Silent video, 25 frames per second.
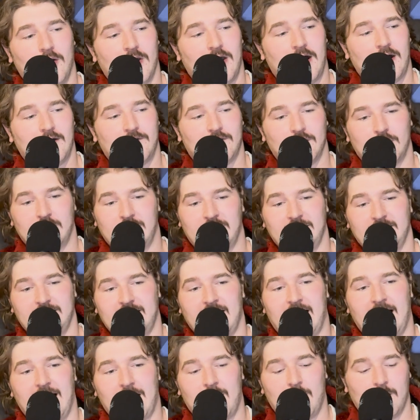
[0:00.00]
life looking
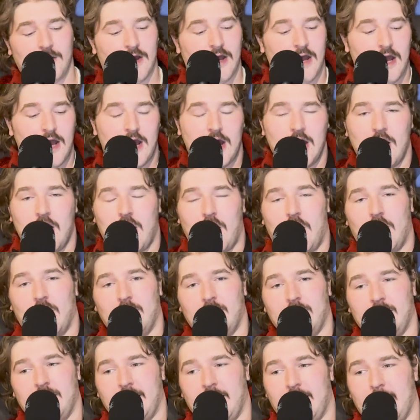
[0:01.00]
down
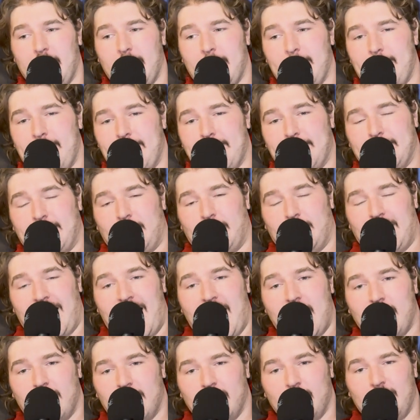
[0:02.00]
on
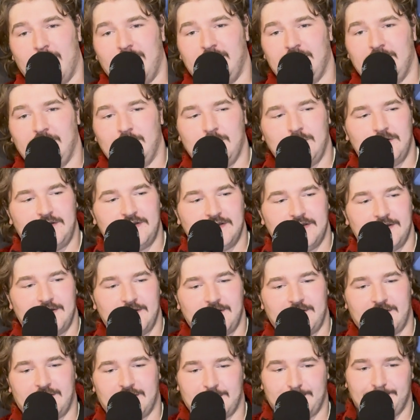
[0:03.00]
heroin
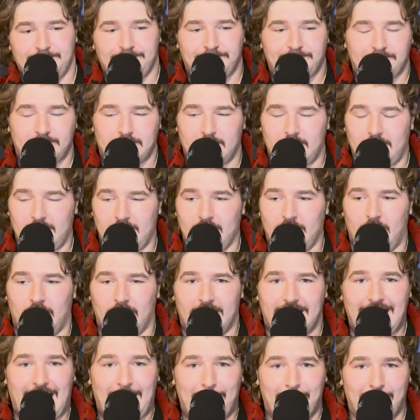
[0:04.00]
users, on
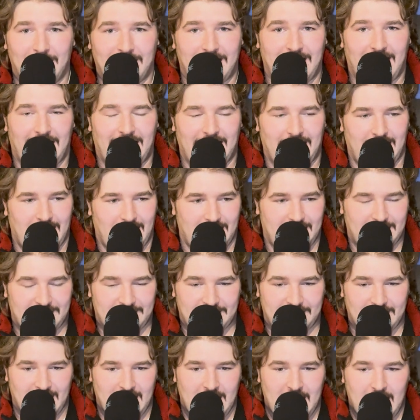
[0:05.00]
gambling
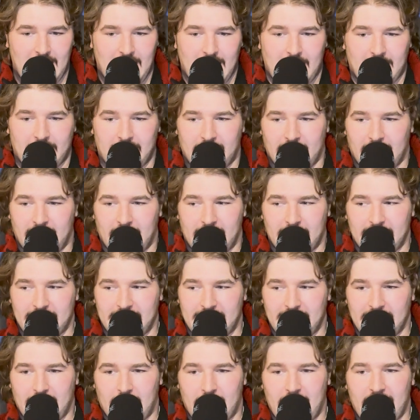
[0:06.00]
addicts, that
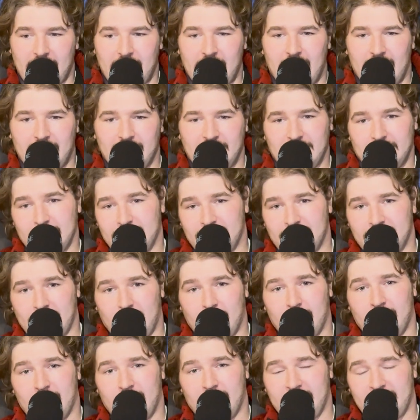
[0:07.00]
they don't have any
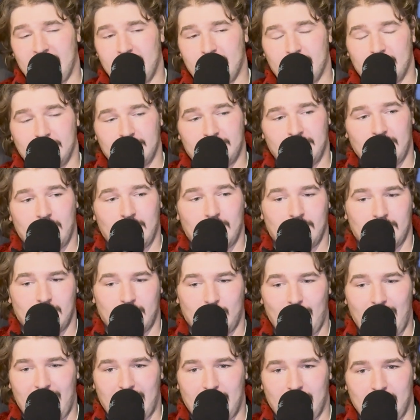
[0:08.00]
self control.
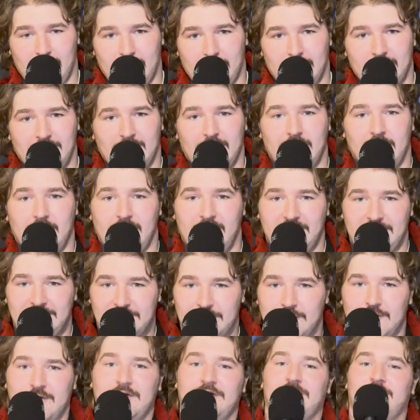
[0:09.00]
Well, this
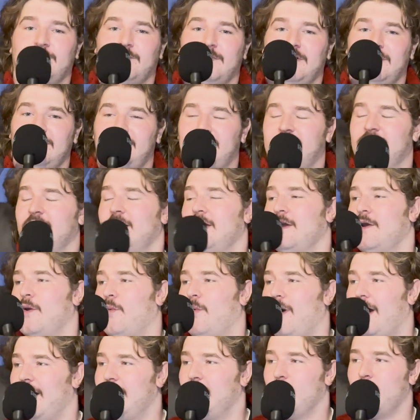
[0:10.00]
Christmas,
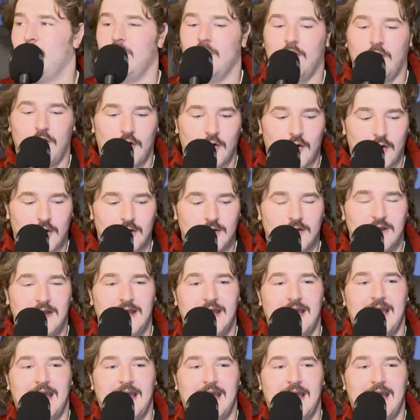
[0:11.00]
why don't we all